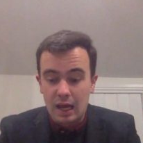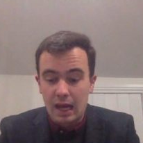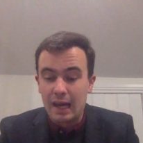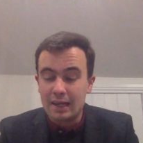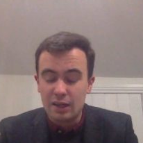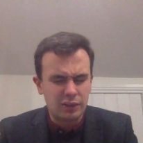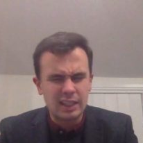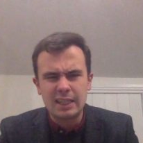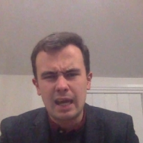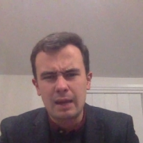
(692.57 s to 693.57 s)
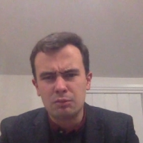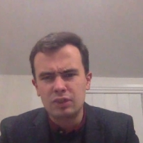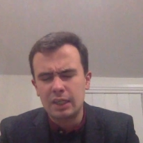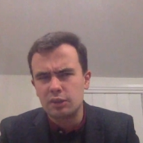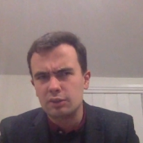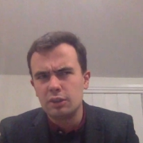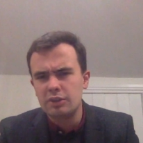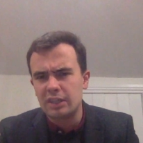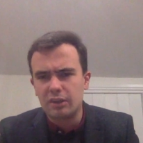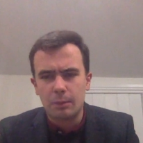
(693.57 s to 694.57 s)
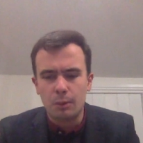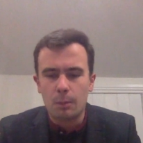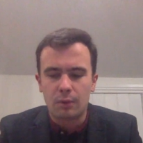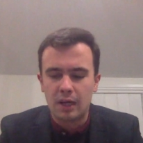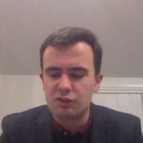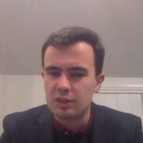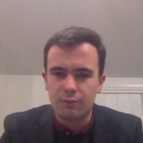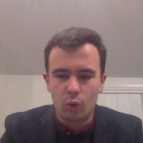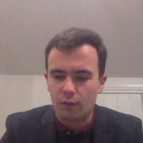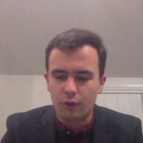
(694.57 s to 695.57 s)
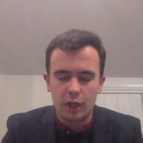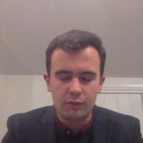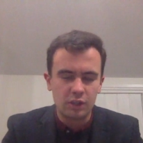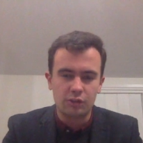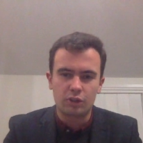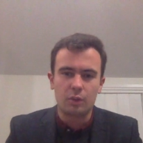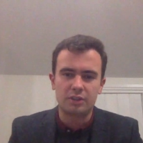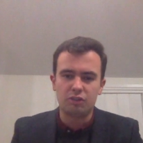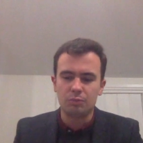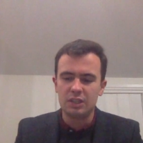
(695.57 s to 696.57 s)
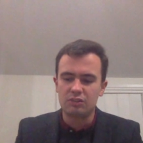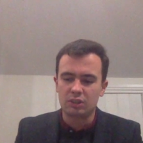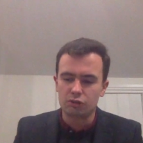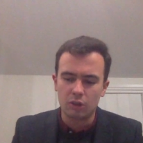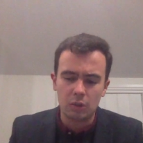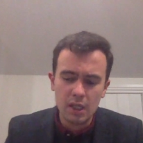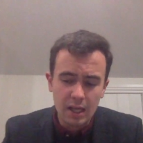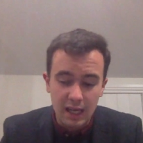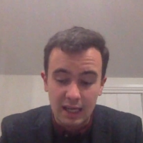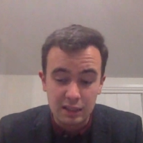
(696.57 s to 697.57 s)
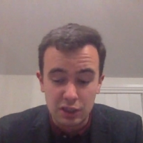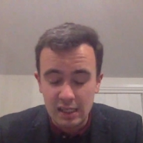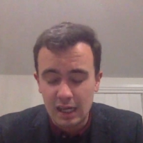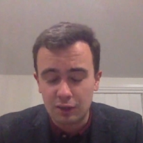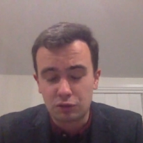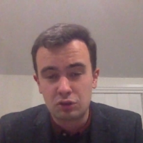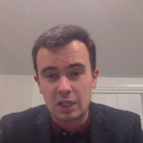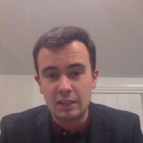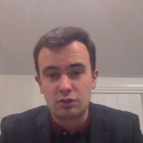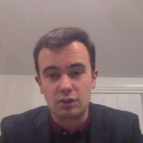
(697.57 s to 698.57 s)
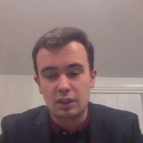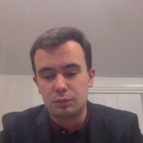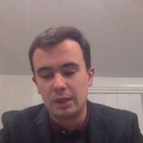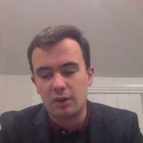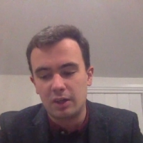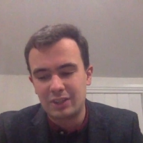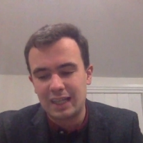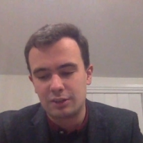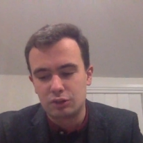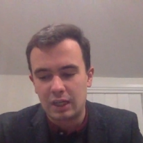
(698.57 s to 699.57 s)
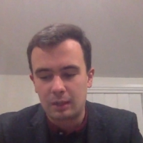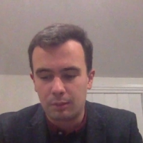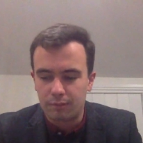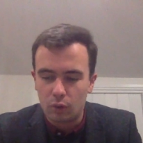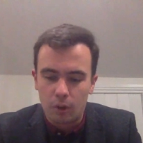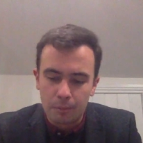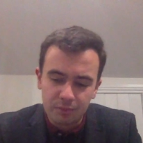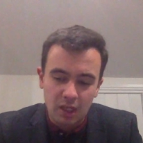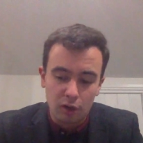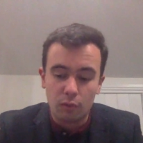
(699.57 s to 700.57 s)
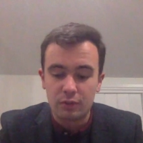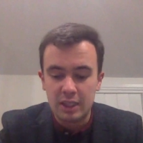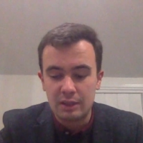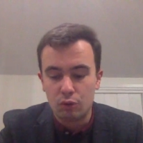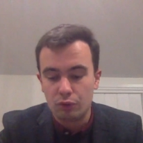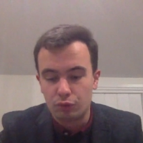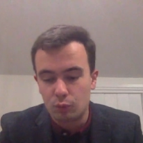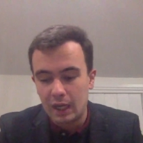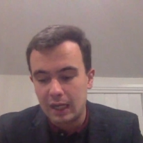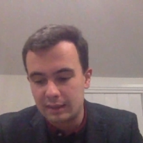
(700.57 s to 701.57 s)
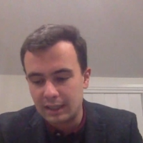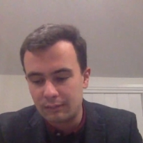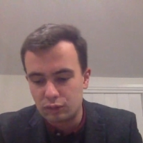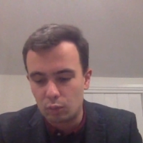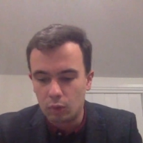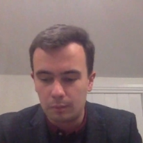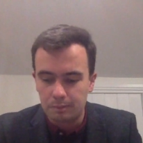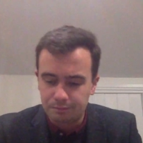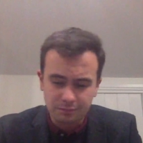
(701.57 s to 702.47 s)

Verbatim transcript: Uh, I think he came second or third here in a bumper actually four or five years ago at this meeting. So uh, he, he, has tasted experience at the track before, and hopefully he runs well at eleven to one.